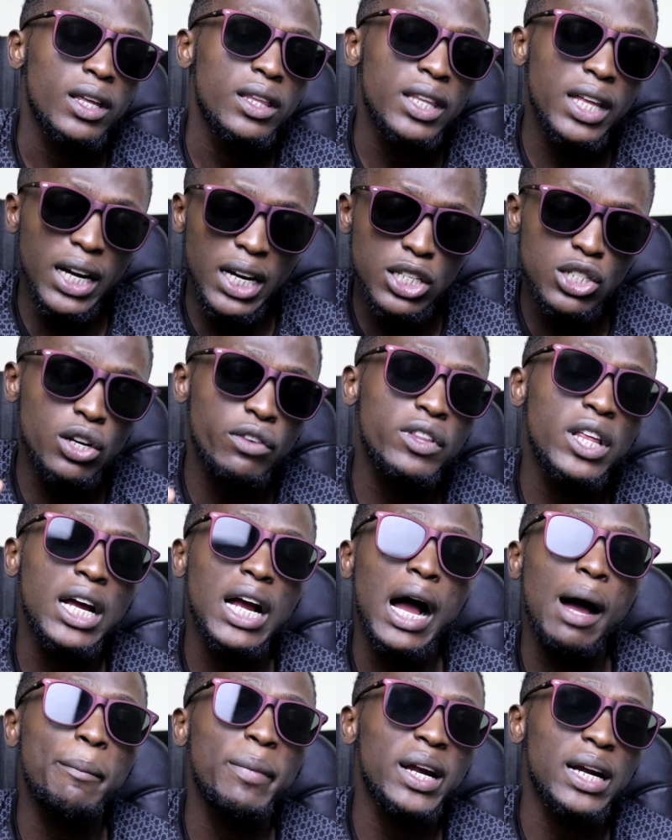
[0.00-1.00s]
The rest of the
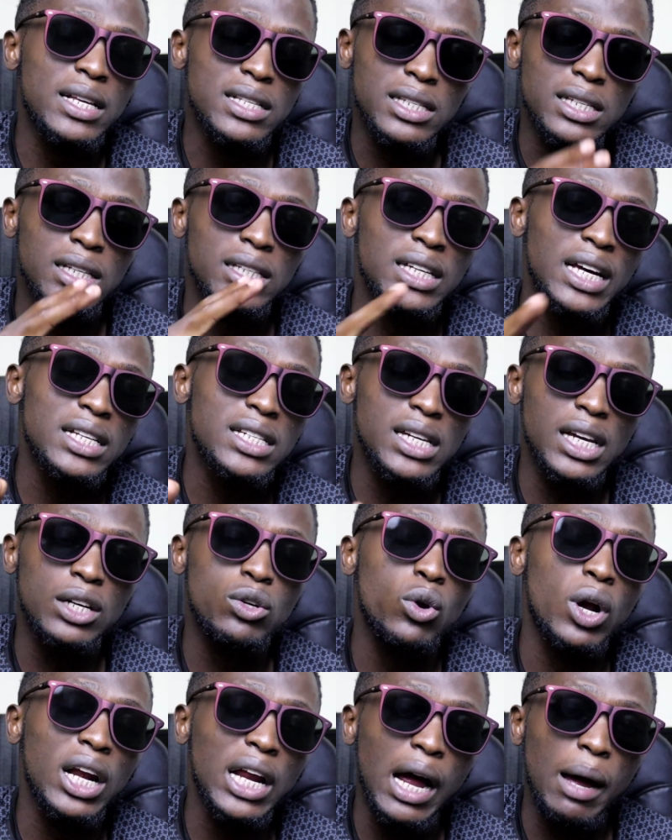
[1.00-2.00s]
cameras, just
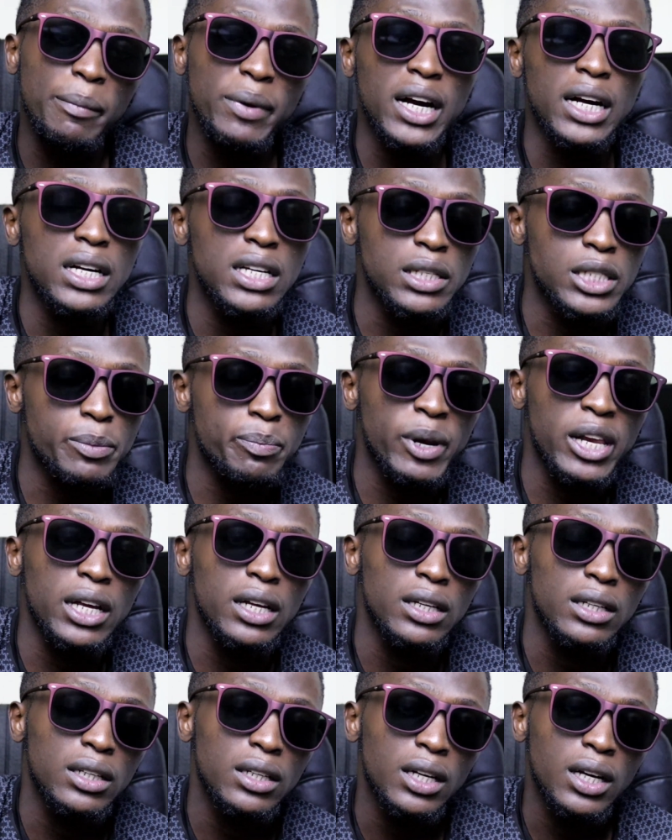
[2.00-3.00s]
let one camera
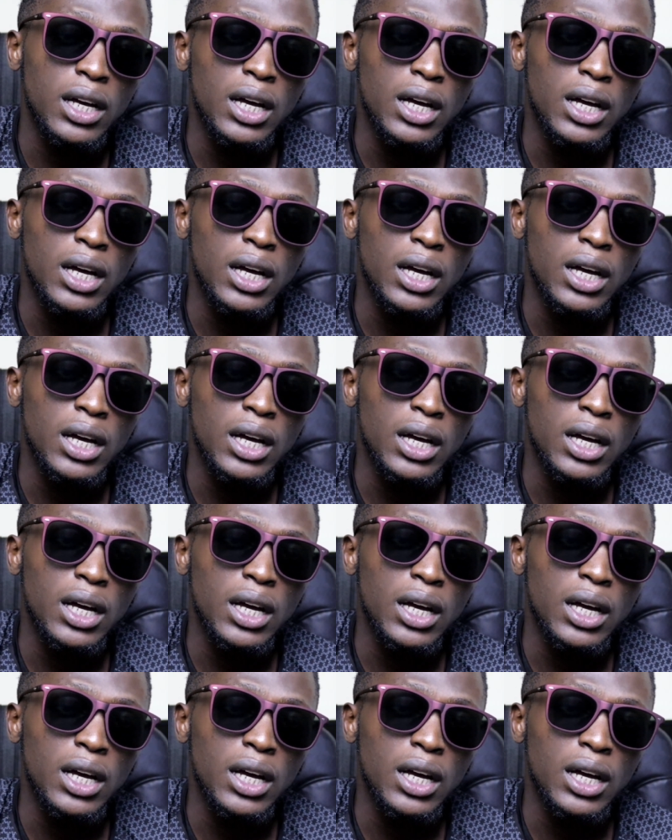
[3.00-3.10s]
display.